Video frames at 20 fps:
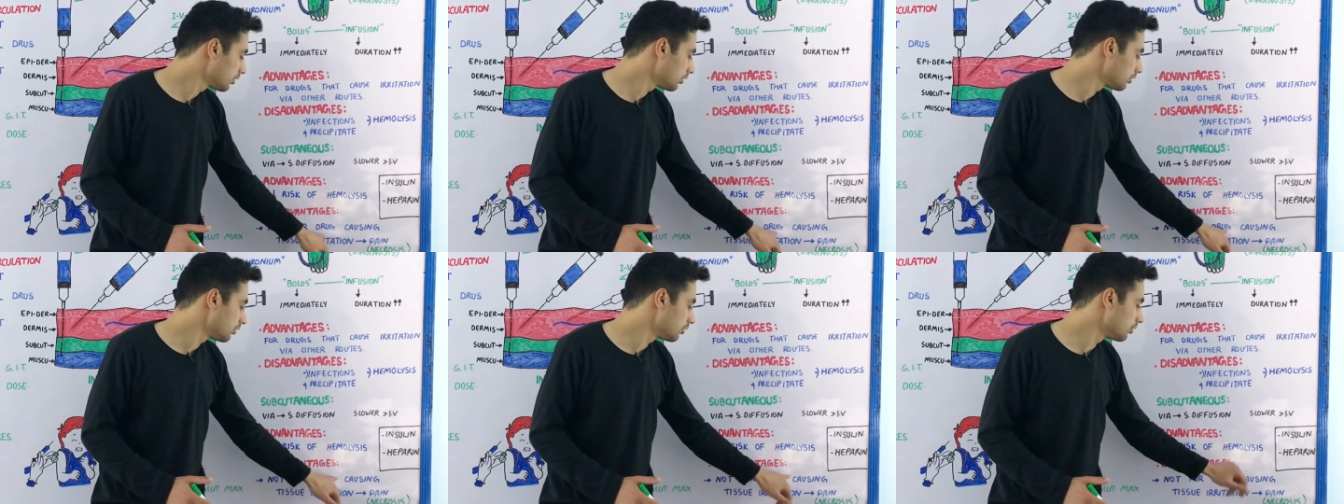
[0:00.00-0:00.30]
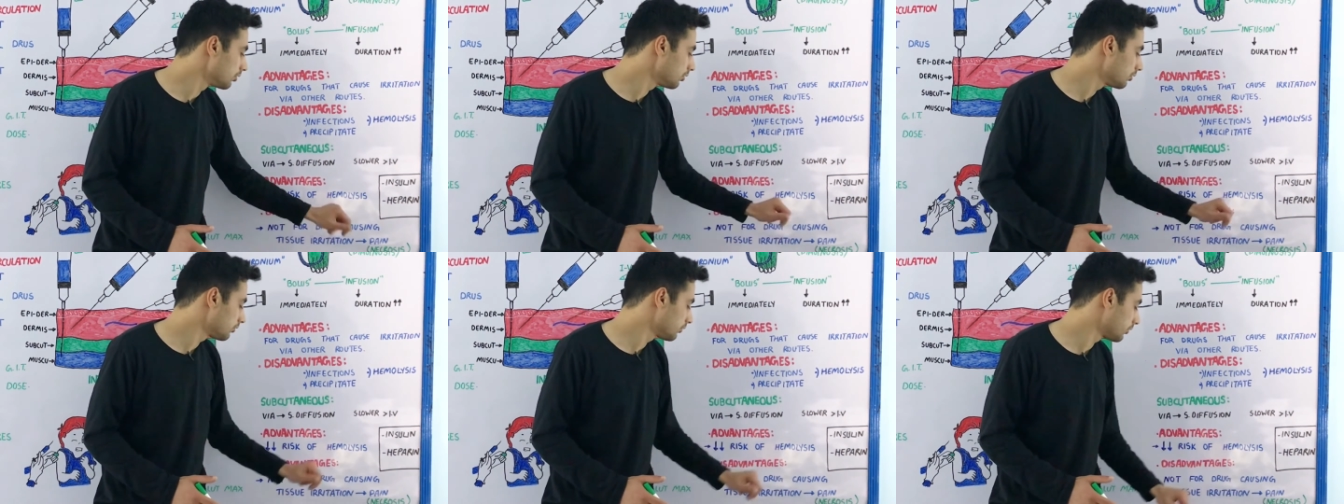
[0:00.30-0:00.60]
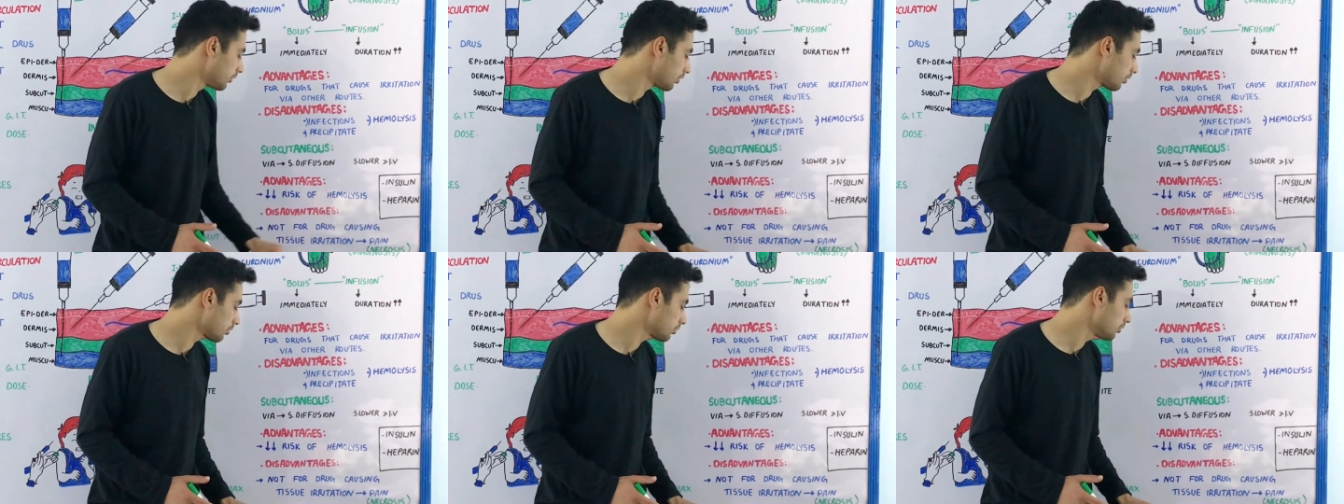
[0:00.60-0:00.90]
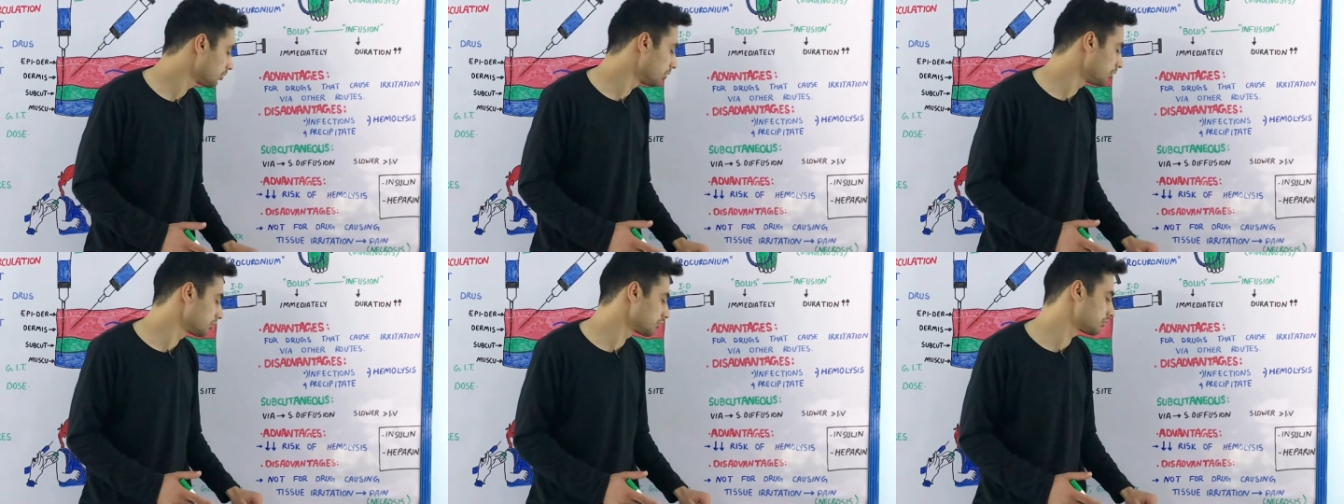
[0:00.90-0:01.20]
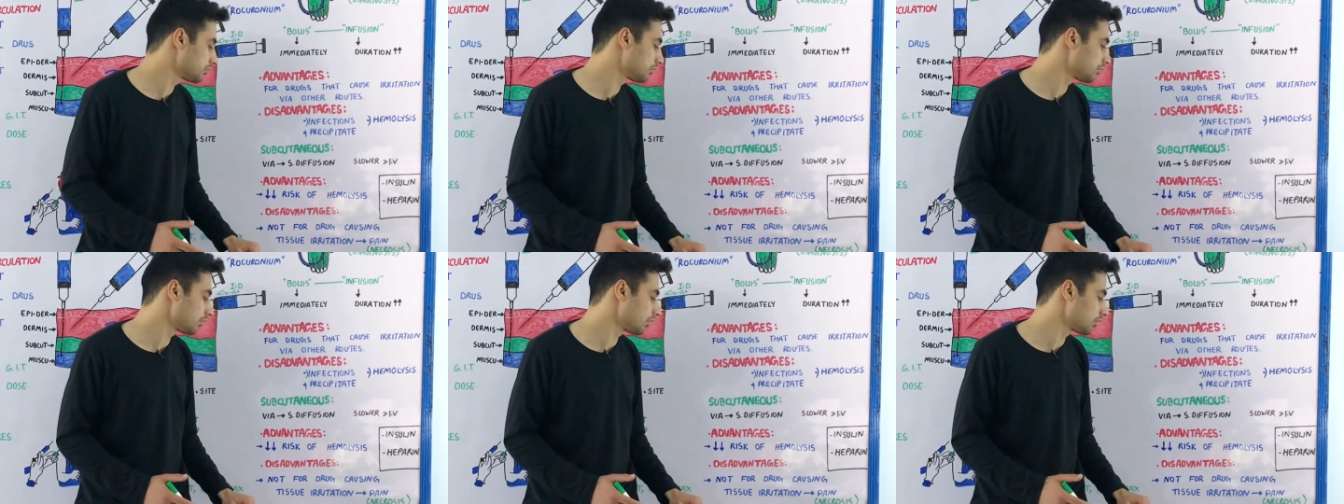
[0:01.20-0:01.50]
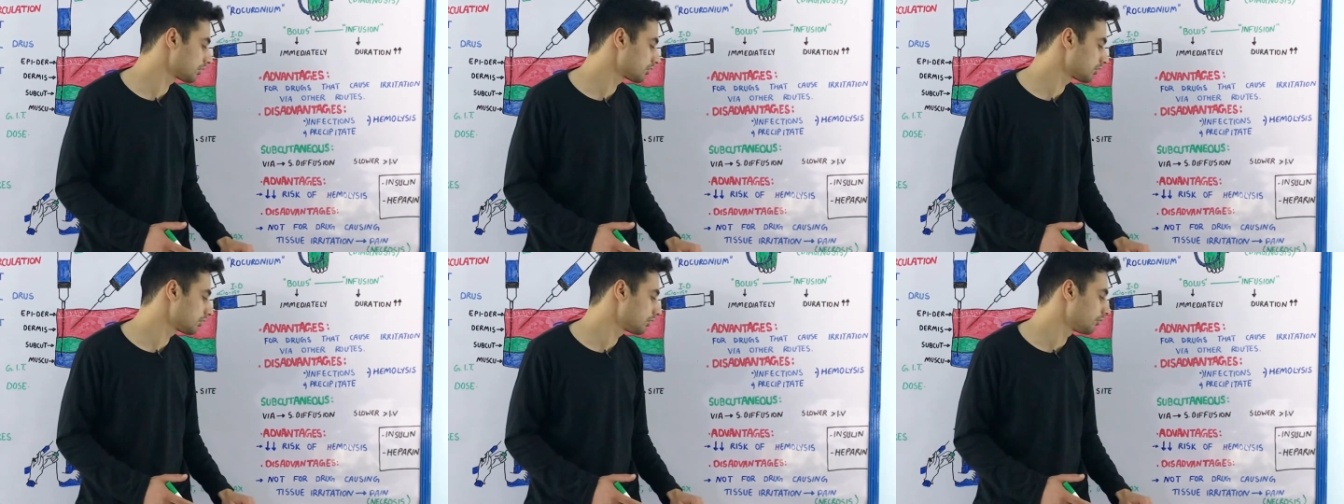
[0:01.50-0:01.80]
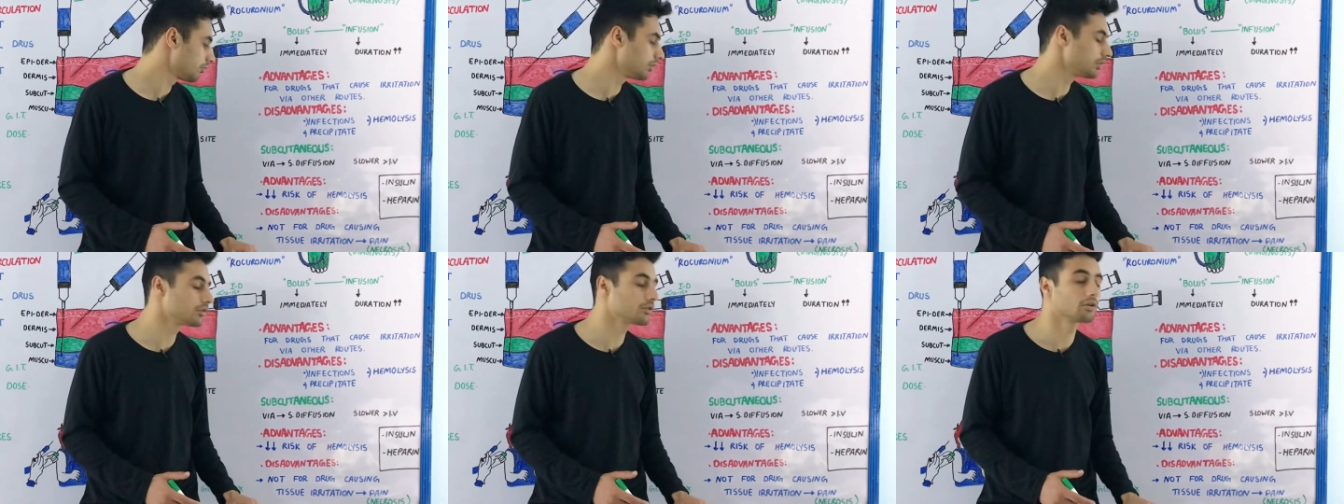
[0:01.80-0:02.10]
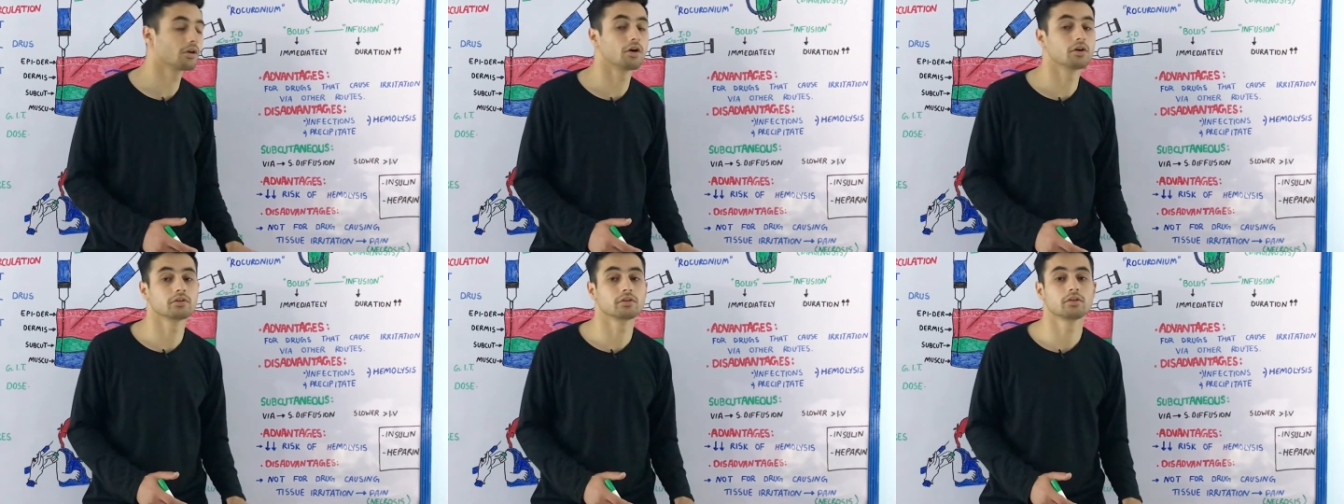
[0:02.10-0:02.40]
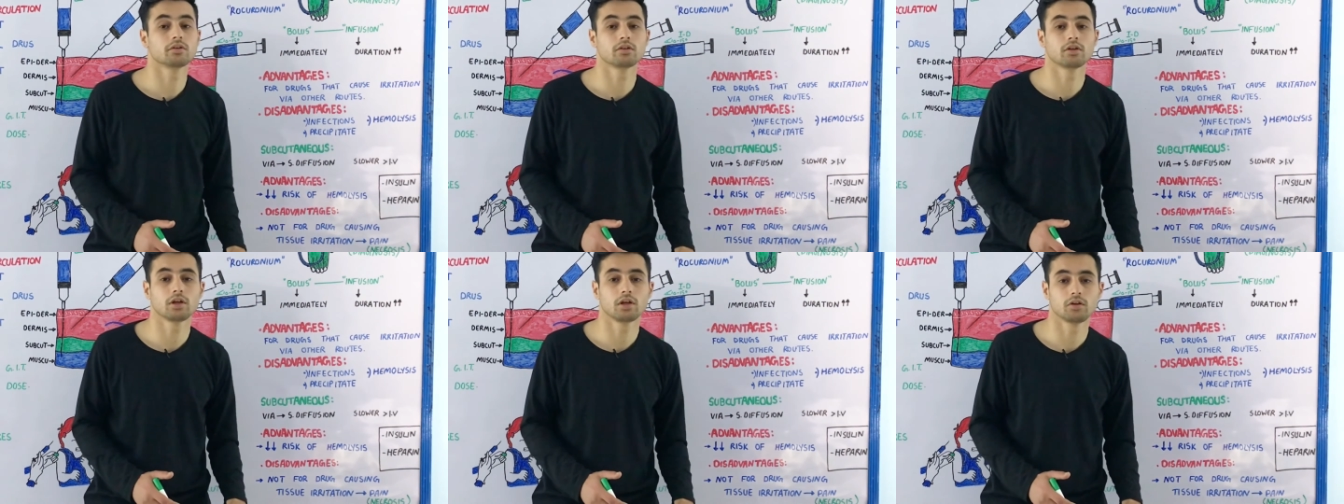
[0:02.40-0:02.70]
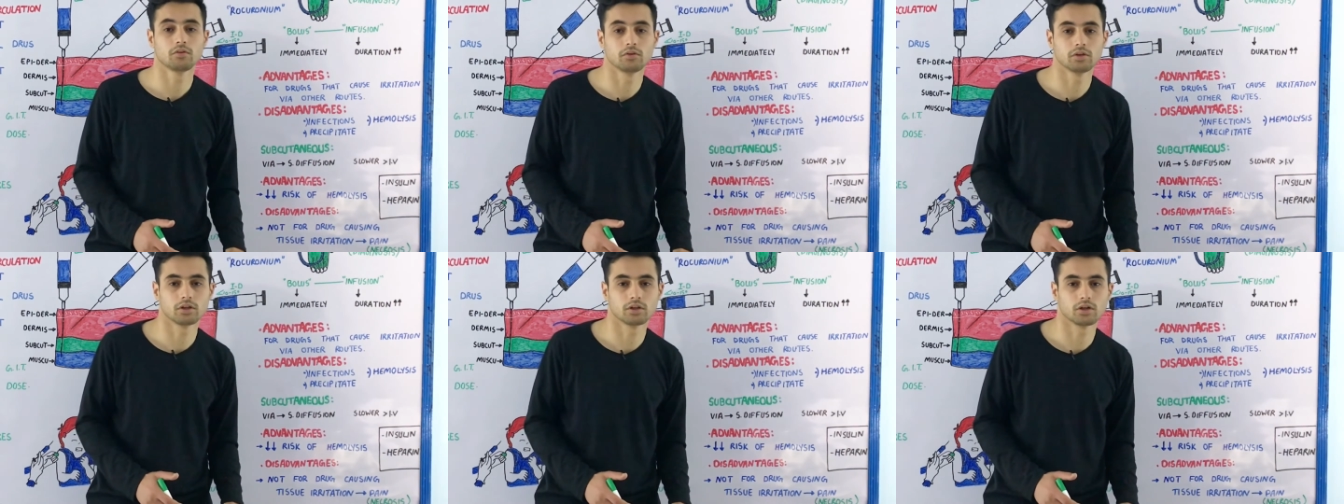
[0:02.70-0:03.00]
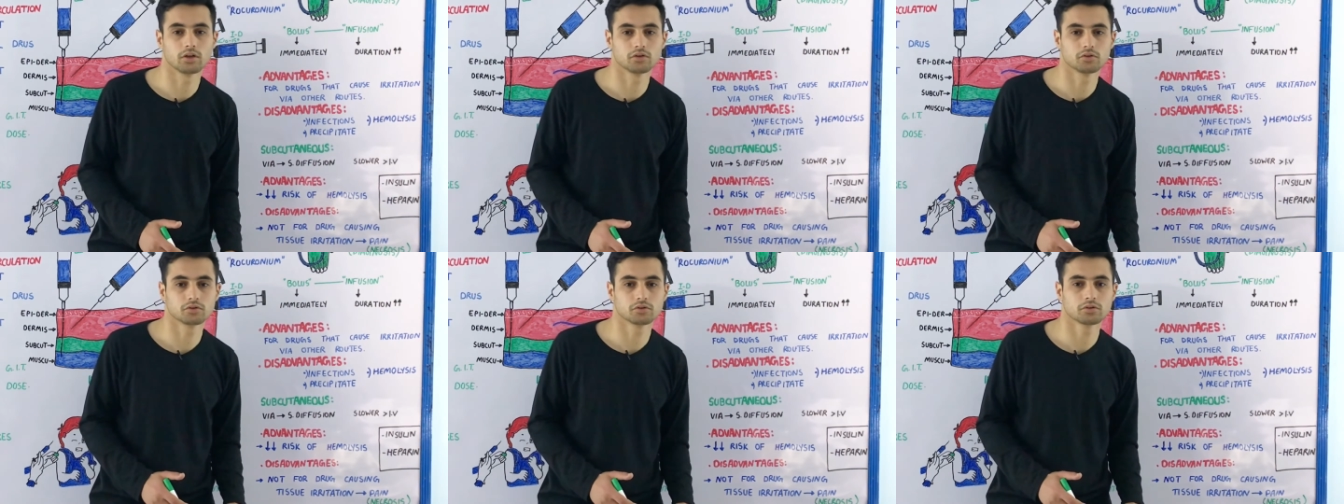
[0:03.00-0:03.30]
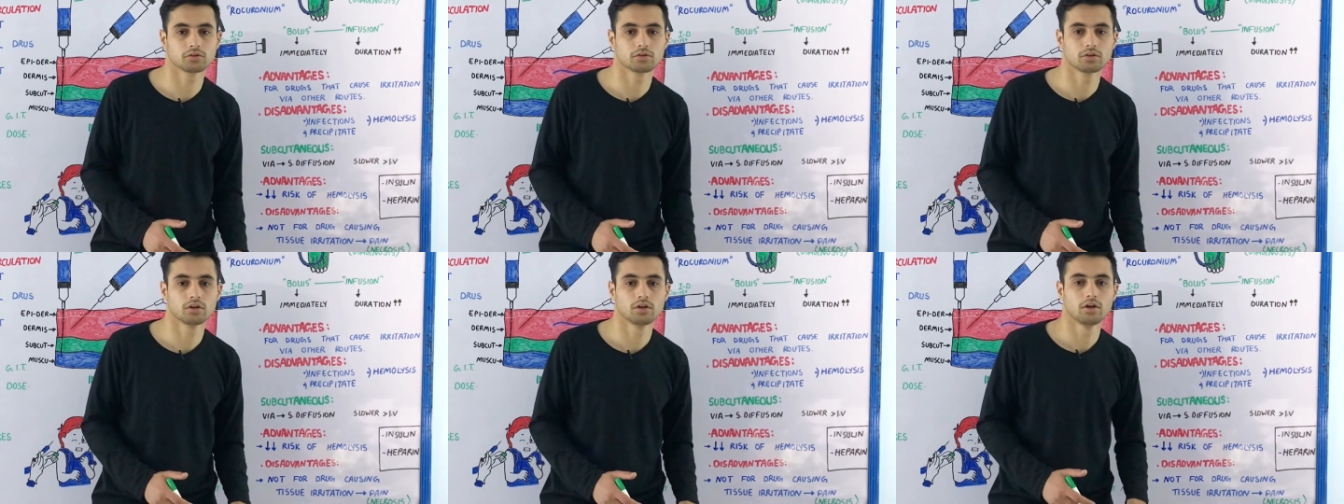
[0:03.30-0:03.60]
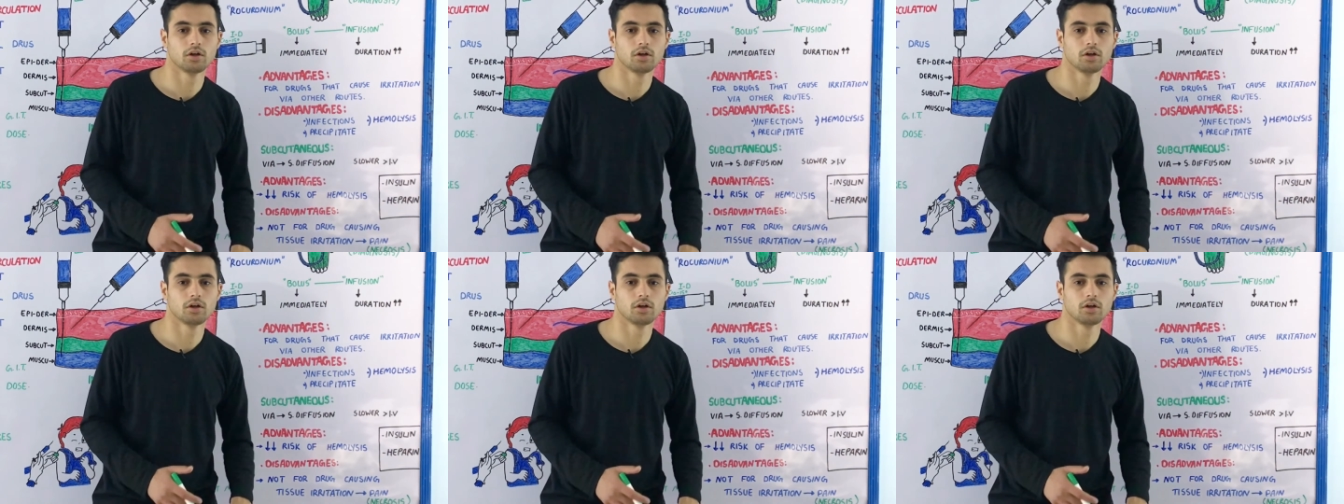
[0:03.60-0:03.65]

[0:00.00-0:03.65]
good for those drugs which causes irritation